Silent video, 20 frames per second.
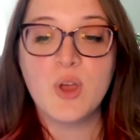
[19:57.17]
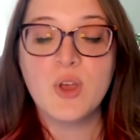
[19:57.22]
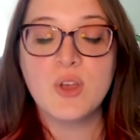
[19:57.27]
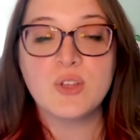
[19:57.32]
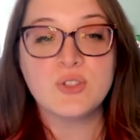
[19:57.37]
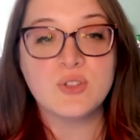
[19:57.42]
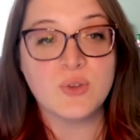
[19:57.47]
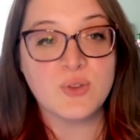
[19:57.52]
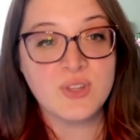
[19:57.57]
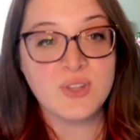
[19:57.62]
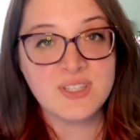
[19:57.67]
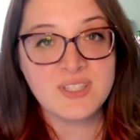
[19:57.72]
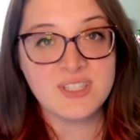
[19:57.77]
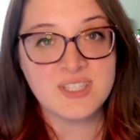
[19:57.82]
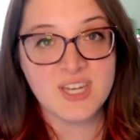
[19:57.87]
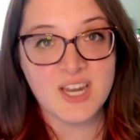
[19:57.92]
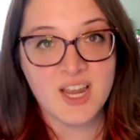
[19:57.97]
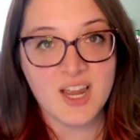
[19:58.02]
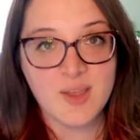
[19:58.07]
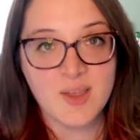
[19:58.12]
So this
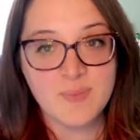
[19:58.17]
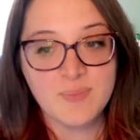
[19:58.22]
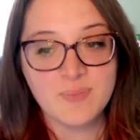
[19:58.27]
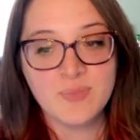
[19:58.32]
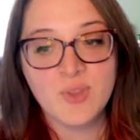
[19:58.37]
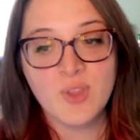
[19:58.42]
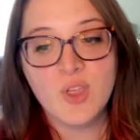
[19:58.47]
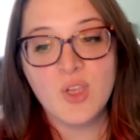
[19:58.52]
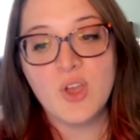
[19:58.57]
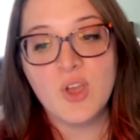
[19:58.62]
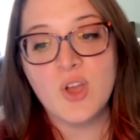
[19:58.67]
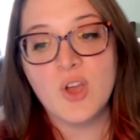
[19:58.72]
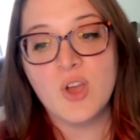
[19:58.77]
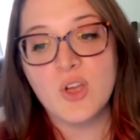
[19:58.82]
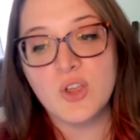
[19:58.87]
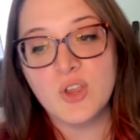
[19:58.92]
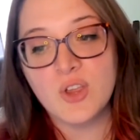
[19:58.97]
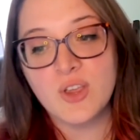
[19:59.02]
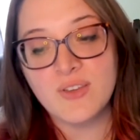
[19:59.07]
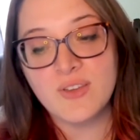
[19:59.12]
time,
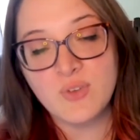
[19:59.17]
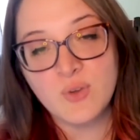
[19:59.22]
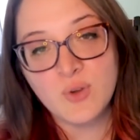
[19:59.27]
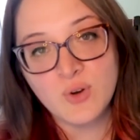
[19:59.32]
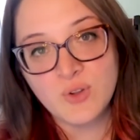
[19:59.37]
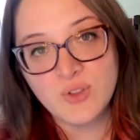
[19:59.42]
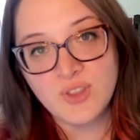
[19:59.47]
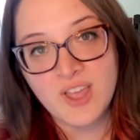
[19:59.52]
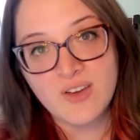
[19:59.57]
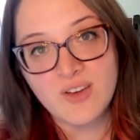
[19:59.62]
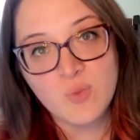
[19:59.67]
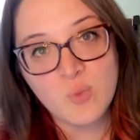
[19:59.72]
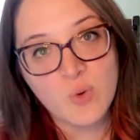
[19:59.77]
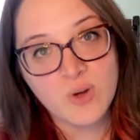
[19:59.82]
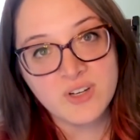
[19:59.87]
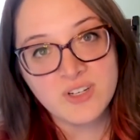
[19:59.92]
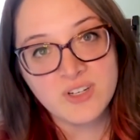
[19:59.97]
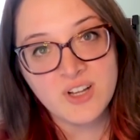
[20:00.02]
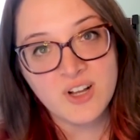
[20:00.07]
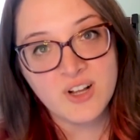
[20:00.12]
if you could only have
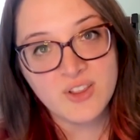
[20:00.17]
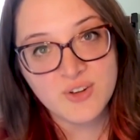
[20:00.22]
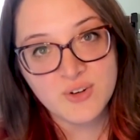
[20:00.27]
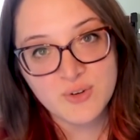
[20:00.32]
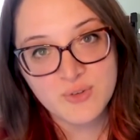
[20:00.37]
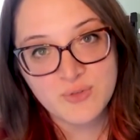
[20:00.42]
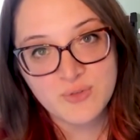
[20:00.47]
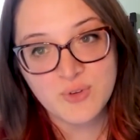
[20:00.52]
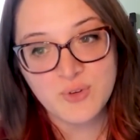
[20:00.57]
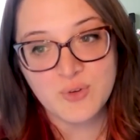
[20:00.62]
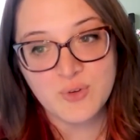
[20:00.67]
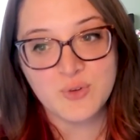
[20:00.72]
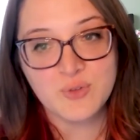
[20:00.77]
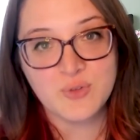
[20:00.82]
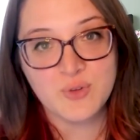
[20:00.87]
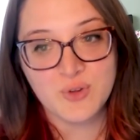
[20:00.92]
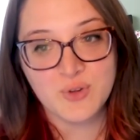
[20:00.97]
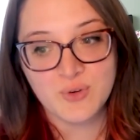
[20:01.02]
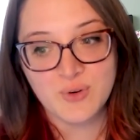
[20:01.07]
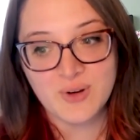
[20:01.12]
one color of food
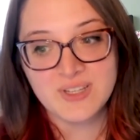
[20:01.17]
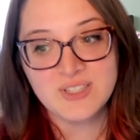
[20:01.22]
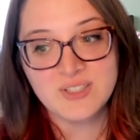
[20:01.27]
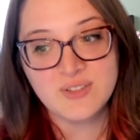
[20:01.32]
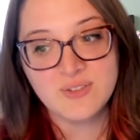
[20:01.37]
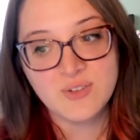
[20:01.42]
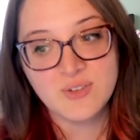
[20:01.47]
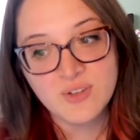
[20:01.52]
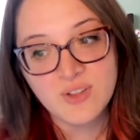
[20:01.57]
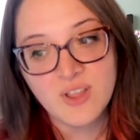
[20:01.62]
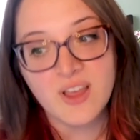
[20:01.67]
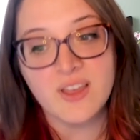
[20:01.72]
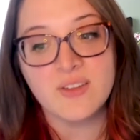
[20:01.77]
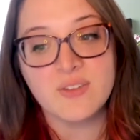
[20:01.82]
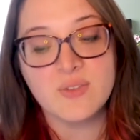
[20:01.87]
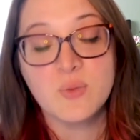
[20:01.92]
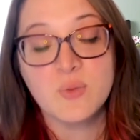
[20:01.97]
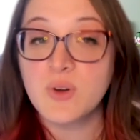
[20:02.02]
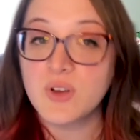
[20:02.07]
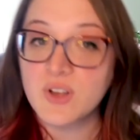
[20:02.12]
for the rest of your life,
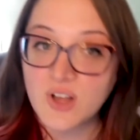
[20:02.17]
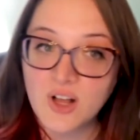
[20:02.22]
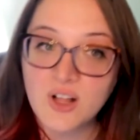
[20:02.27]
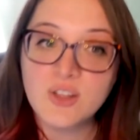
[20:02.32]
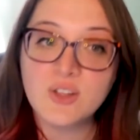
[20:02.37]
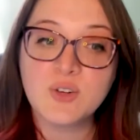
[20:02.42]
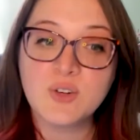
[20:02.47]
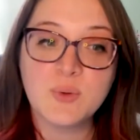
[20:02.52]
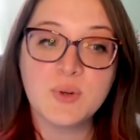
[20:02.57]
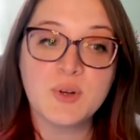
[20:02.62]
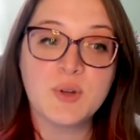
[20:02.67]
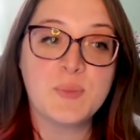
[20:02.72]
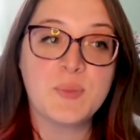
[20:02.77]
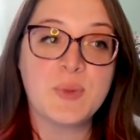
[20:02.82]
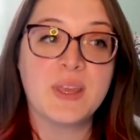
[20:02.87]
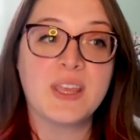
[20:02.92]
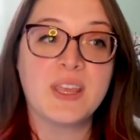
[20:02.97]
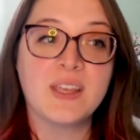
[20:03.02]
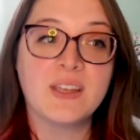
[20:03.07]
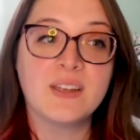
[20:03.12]
what color would it
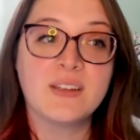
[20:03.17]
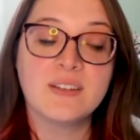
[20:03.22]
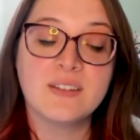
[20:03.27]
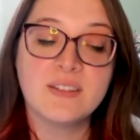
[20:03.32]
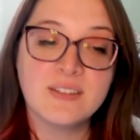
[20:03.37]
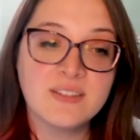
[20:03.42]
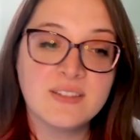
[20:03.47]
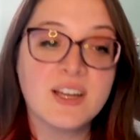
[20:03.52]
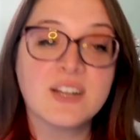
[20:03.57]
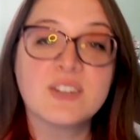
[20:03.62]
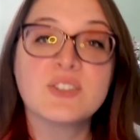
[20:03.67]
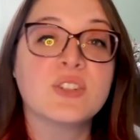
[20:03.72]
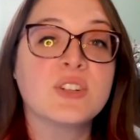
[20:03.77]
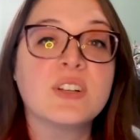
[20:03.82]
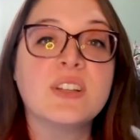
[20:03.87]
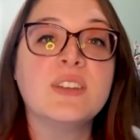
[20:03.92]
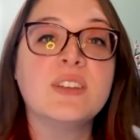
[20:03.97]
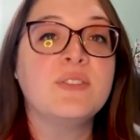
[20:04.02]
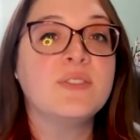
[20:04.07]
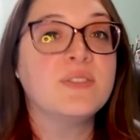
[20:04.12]
be, Doctor
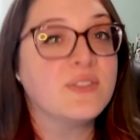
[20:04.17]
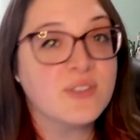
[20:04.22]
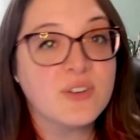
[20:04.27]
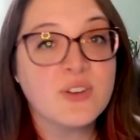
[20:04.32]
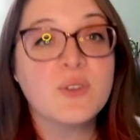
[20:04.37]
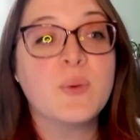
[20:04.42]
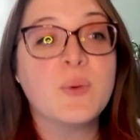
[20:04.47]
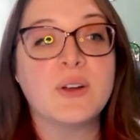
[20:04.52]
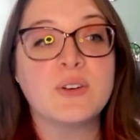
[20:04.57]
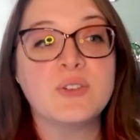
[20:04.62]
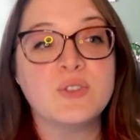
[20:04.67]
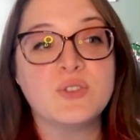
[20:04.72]
Cliff? why don't you